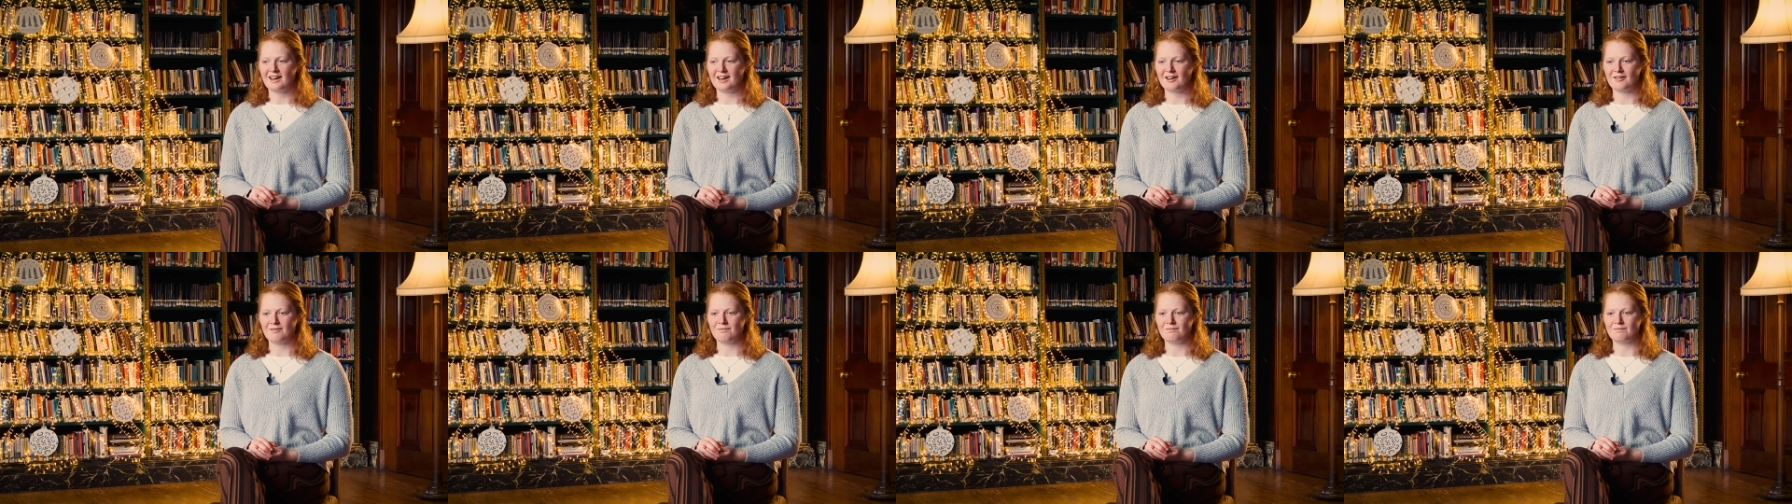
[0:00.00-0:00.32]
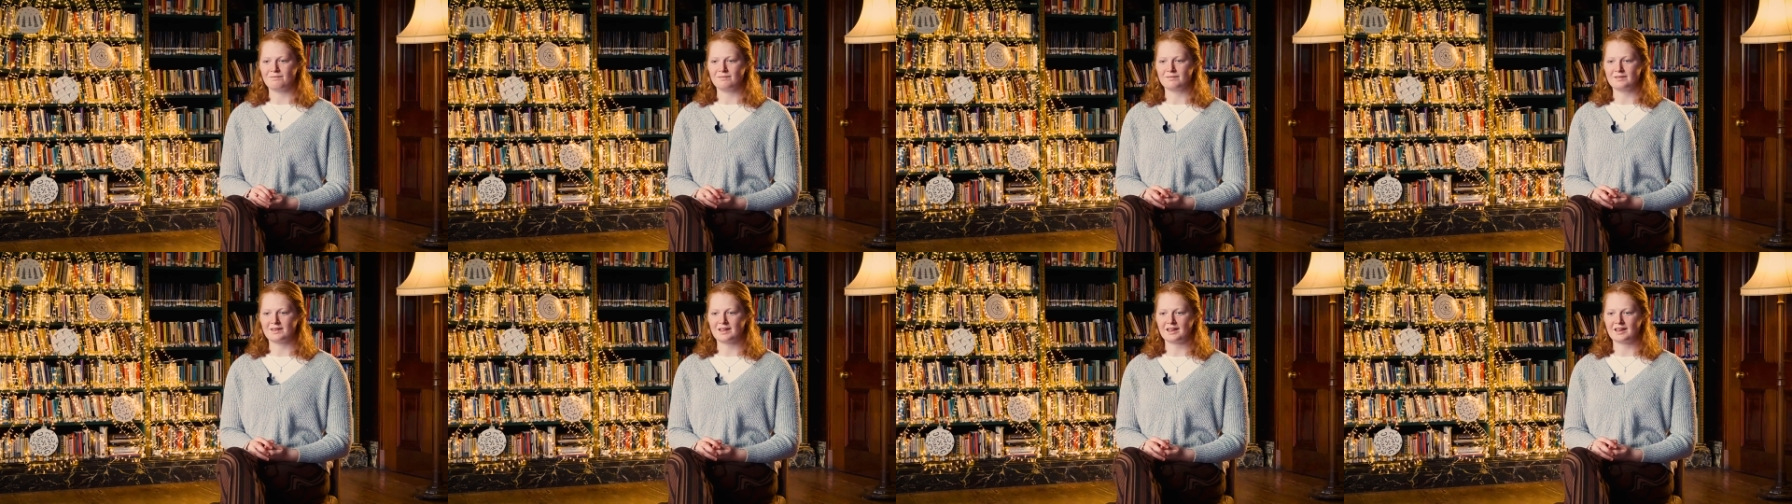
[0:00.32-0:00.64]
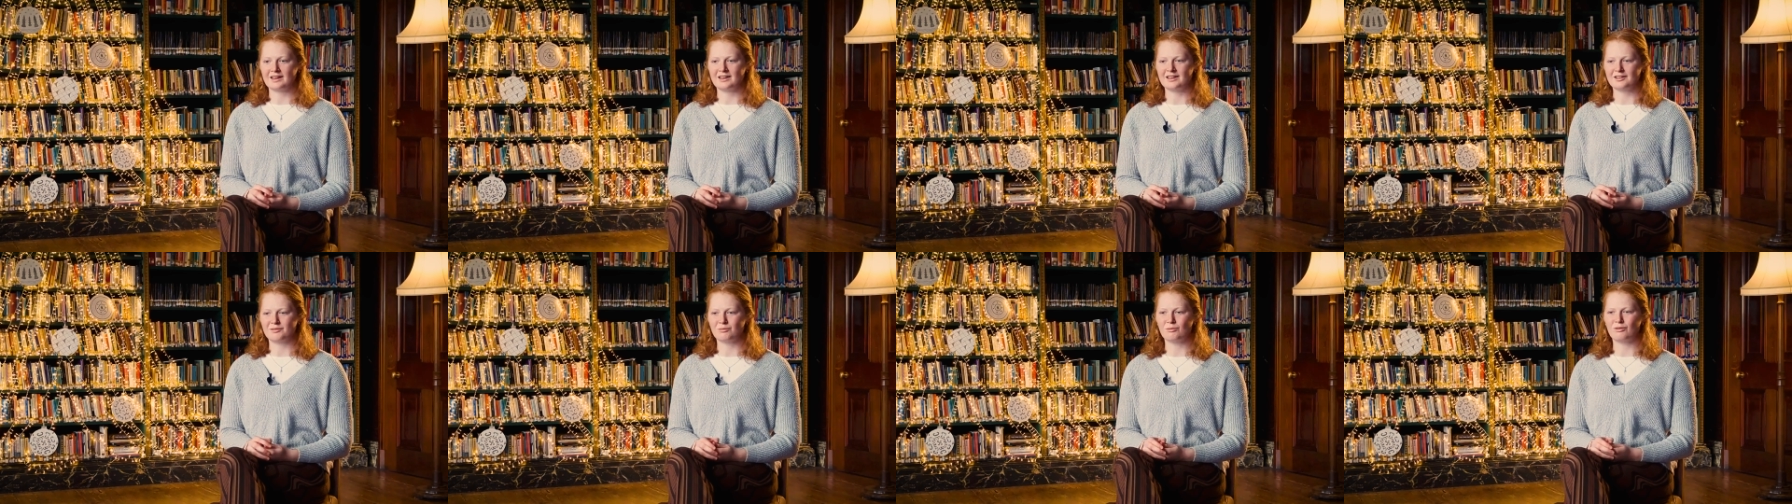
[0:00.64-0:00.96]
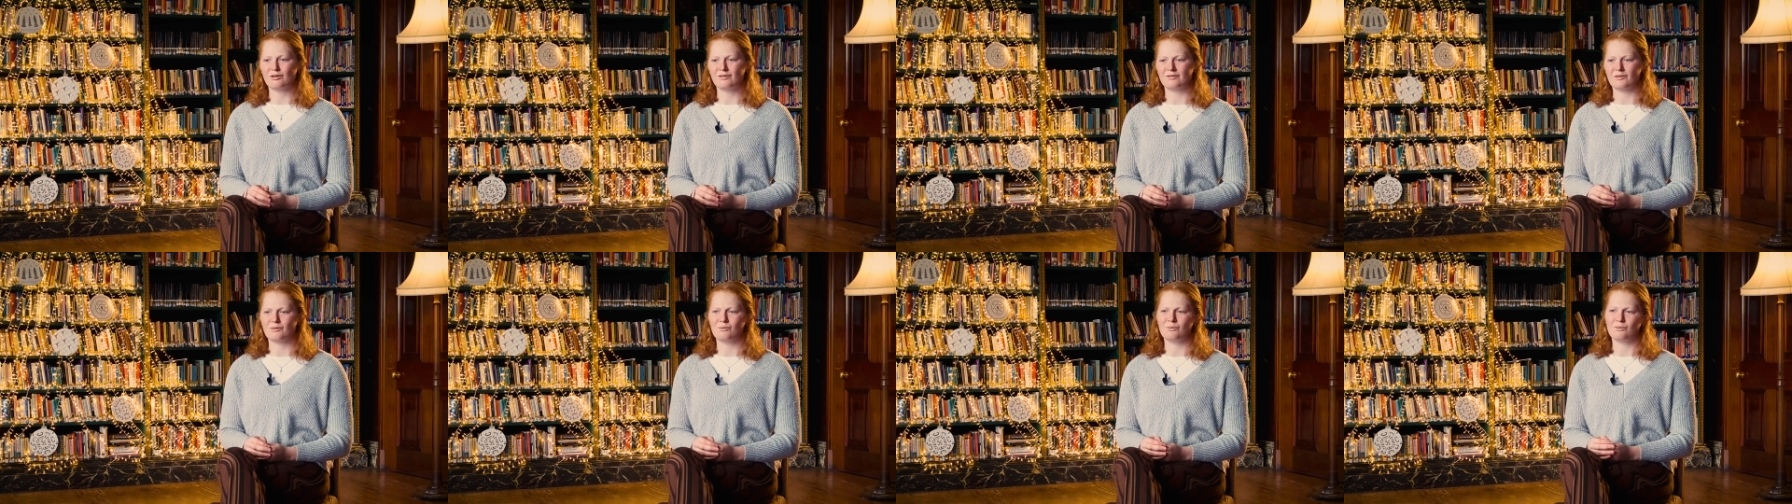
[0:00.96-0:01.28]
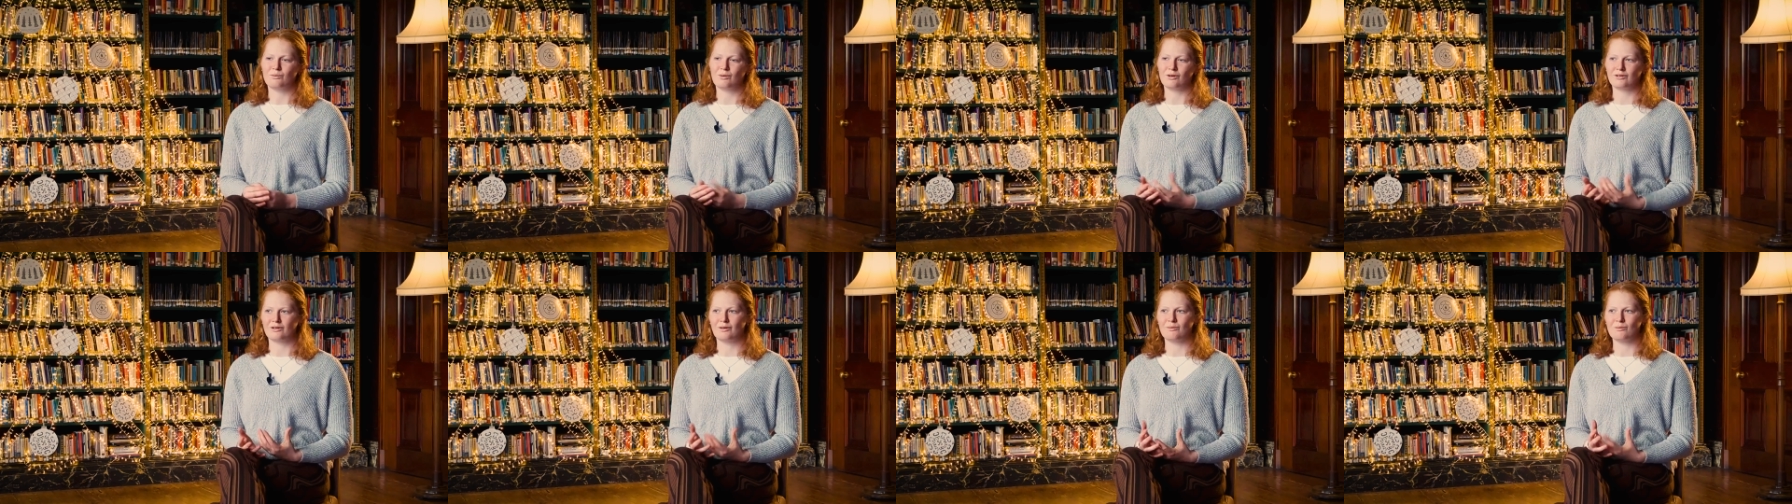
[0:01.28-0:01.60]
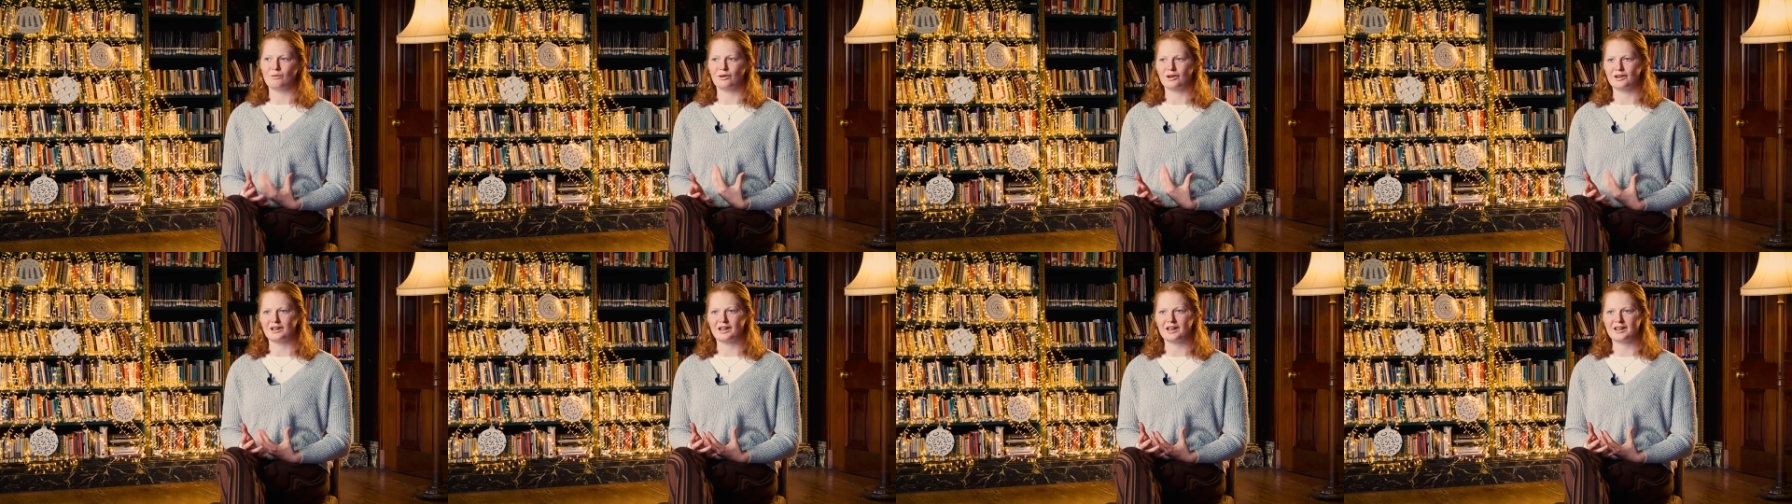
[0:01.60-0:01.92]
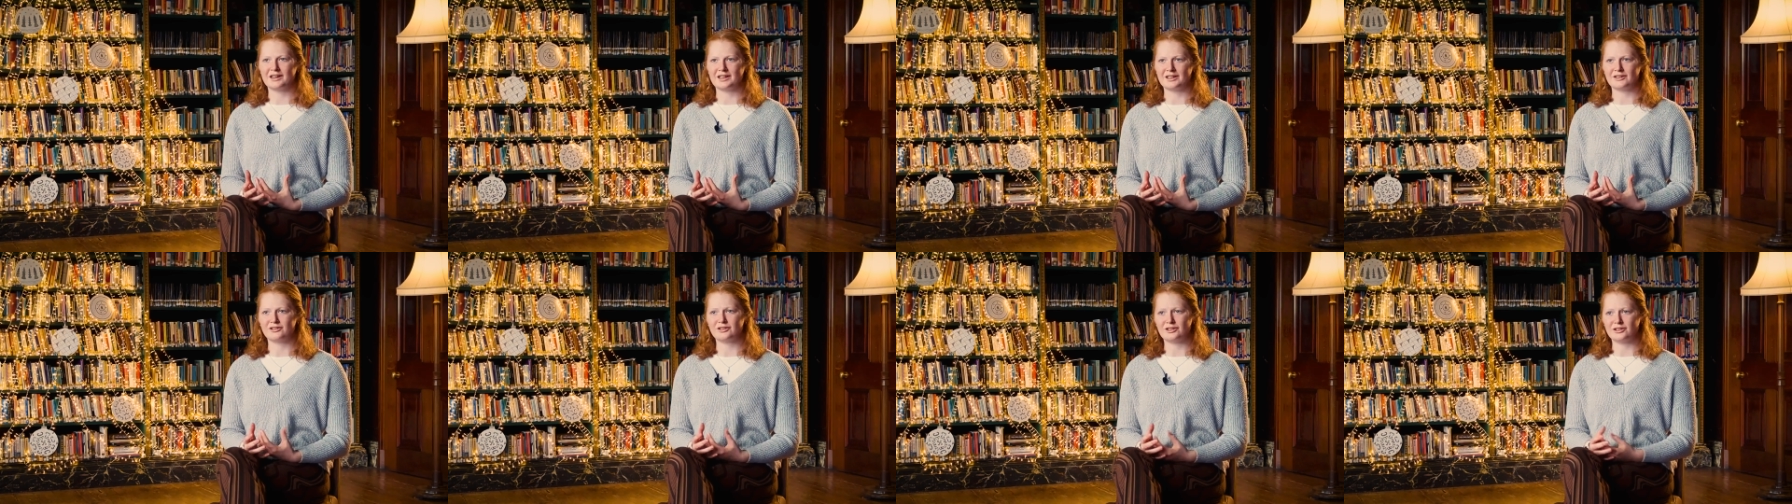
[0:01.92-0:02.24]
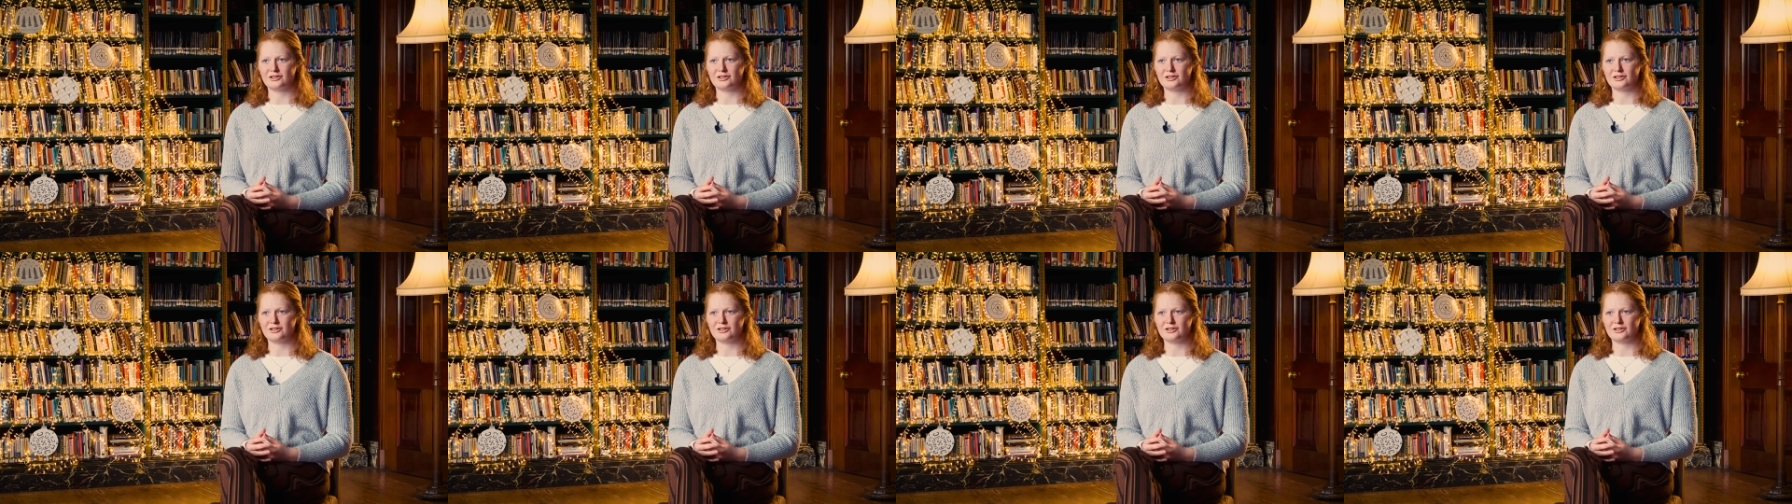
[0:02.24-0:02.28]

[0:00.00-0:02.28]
Um, and it's more of a one on one learning,